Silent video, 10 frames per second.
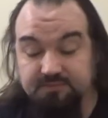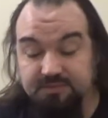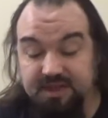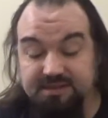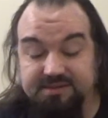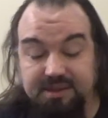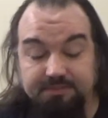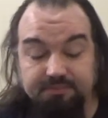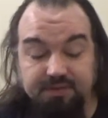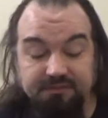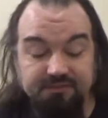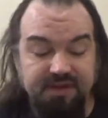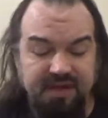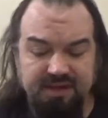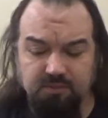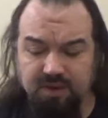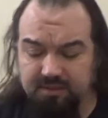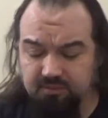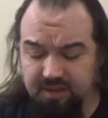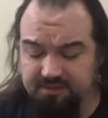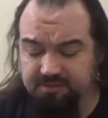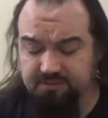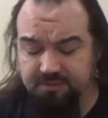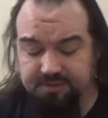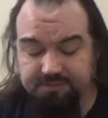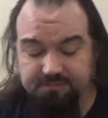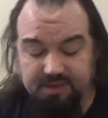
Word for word: Next up, we've got a Wild West story